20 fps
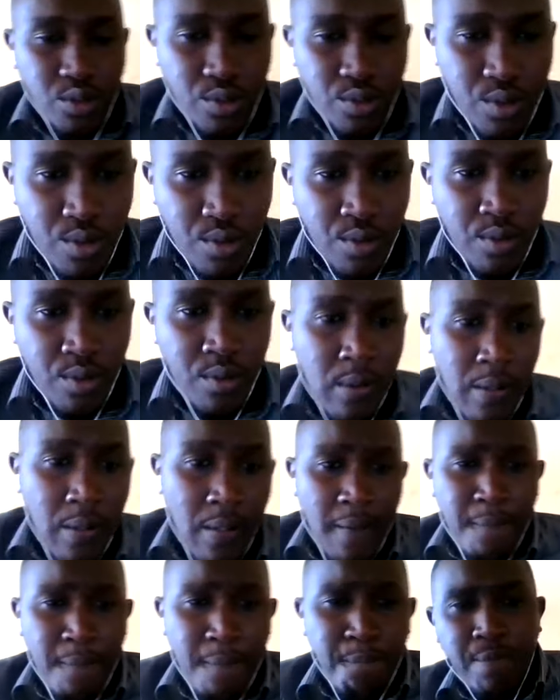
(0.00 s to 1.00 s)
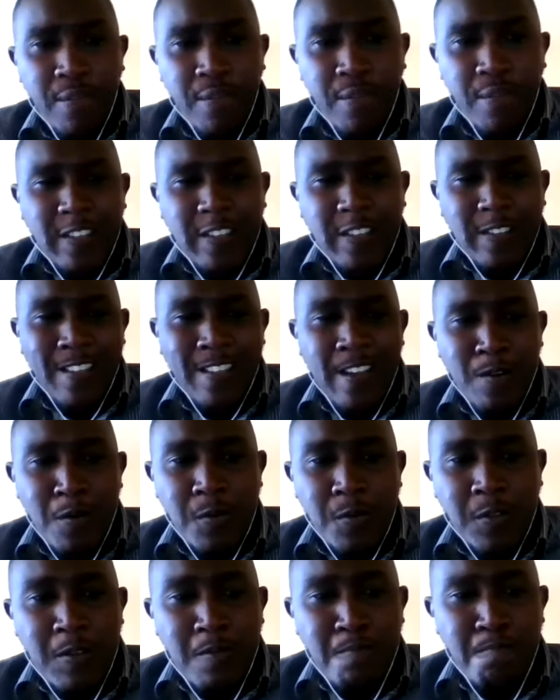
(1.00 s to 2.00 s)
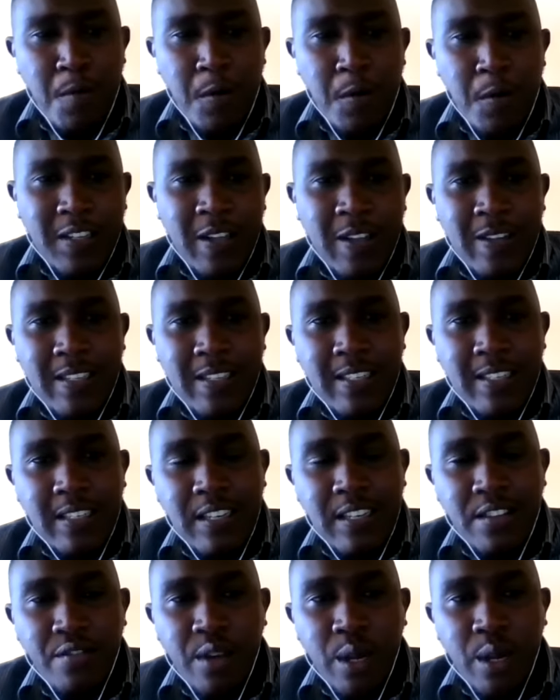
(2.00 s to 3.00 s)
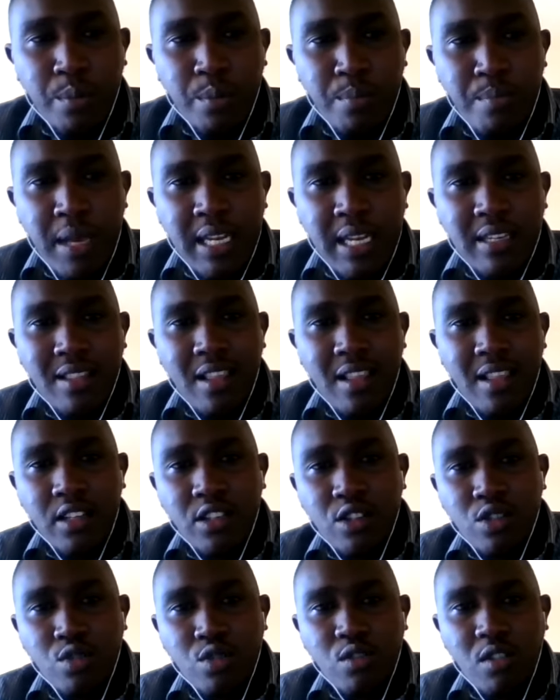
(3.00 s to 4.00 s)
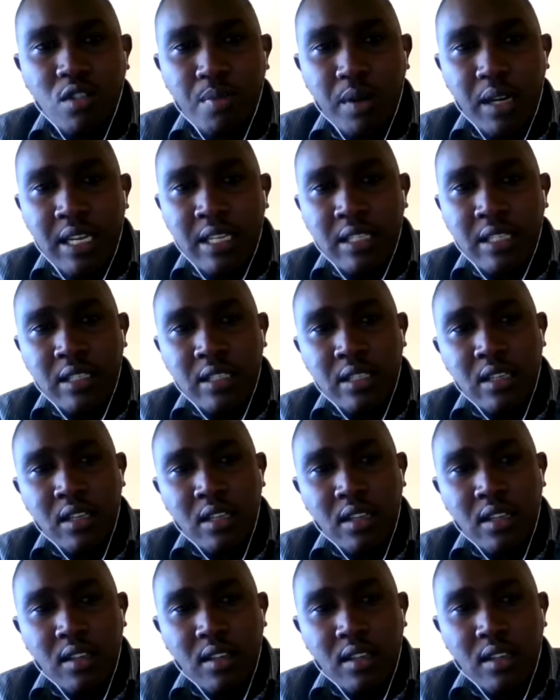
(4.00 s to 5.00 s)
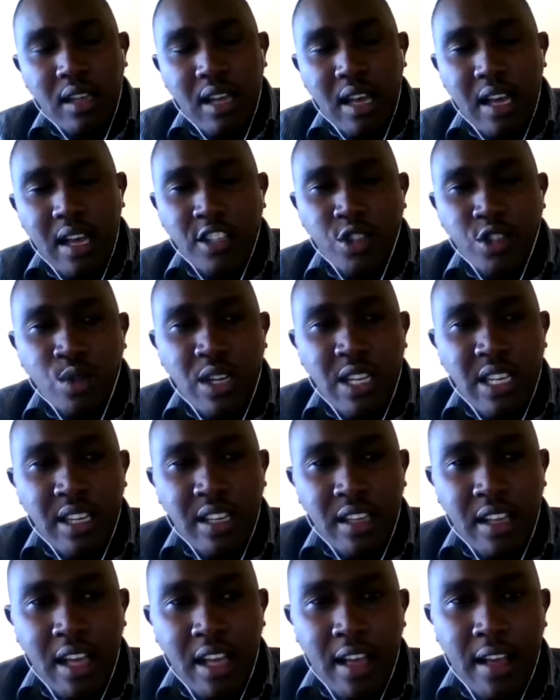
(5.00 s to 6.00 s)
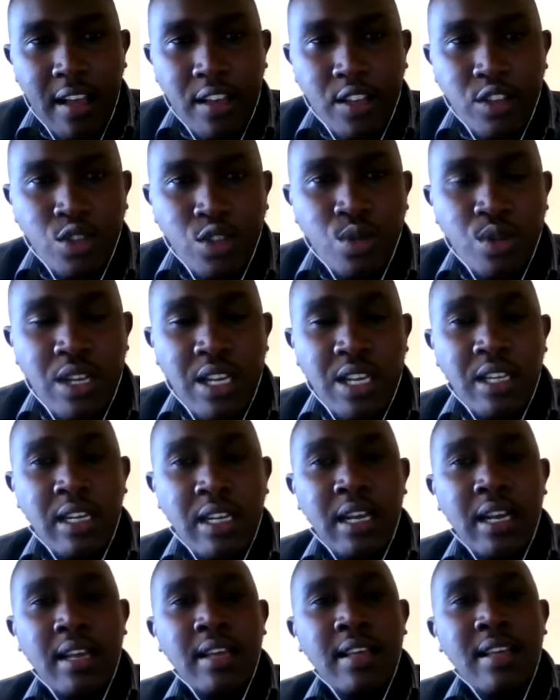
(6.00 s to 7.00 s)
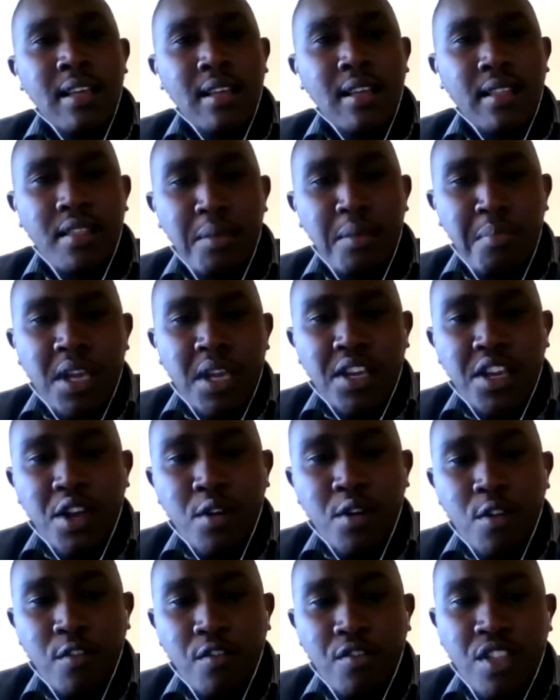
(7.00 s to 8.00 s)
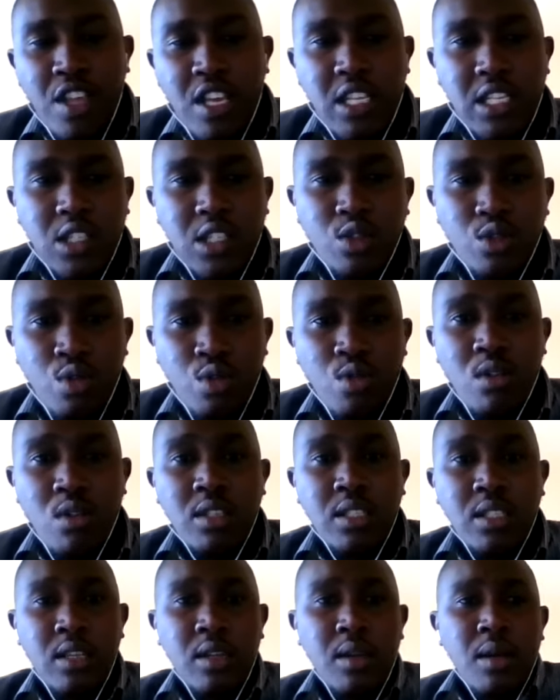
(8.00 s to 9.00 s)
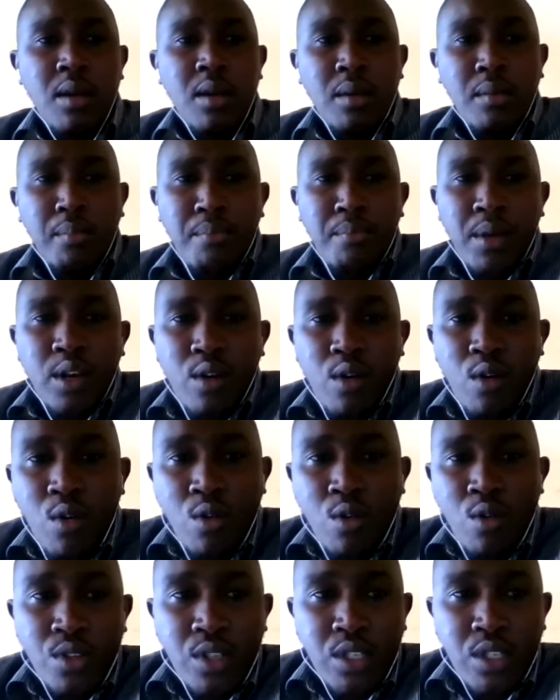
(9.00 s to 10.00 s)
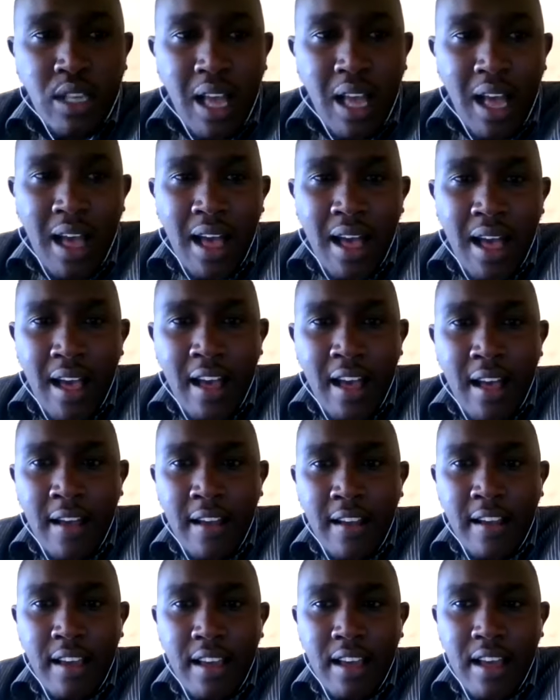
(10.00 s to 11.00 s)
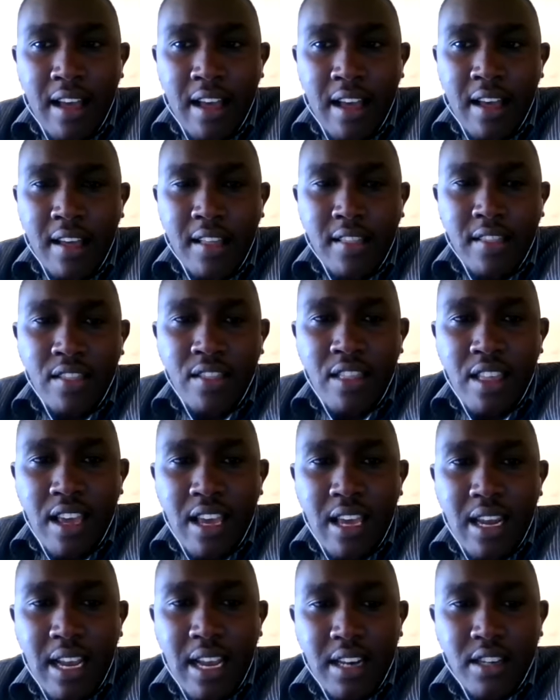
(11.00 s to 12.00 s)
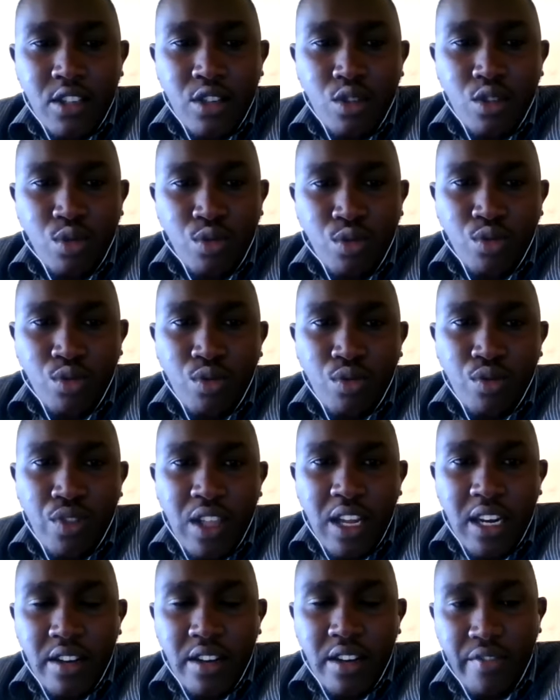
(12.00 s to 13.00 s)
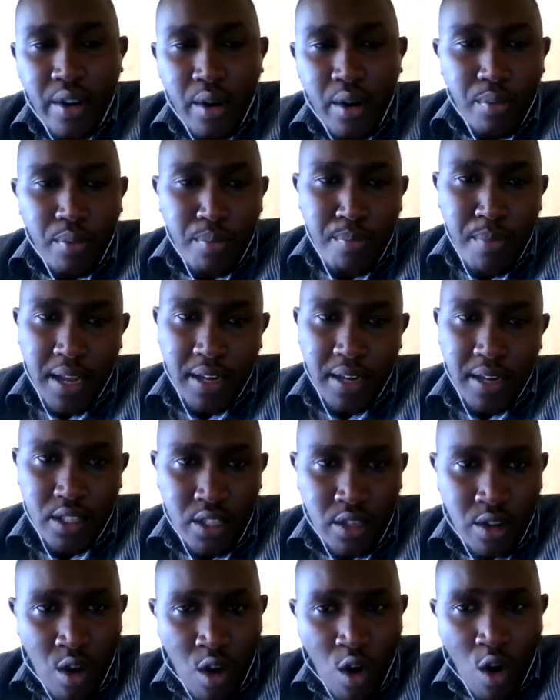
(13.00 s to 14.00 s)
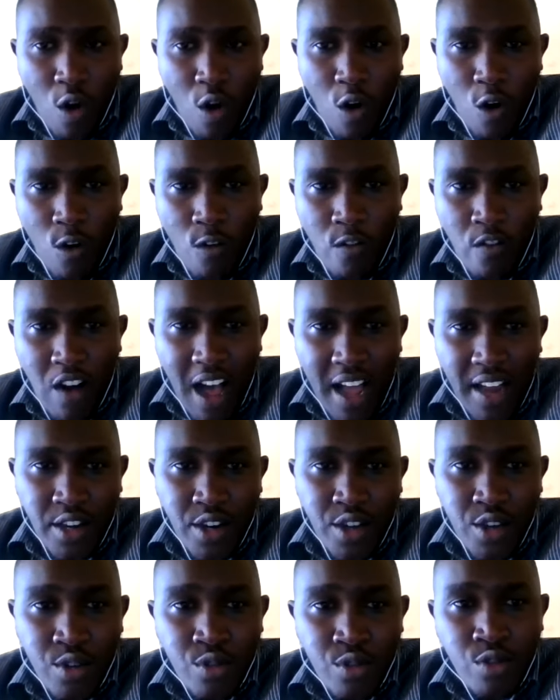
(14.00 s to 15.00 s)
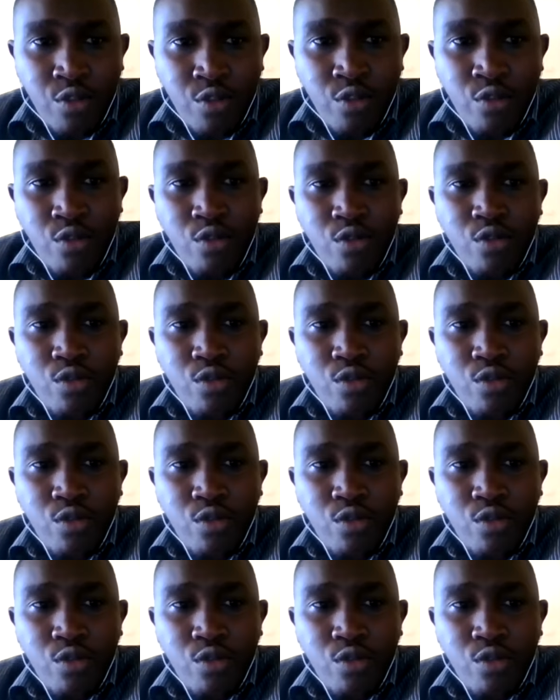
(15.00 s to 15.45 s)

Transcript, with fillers: to know that there was important development that took place uh, during, uh, during the making of these tools because uh, they led to the development of a new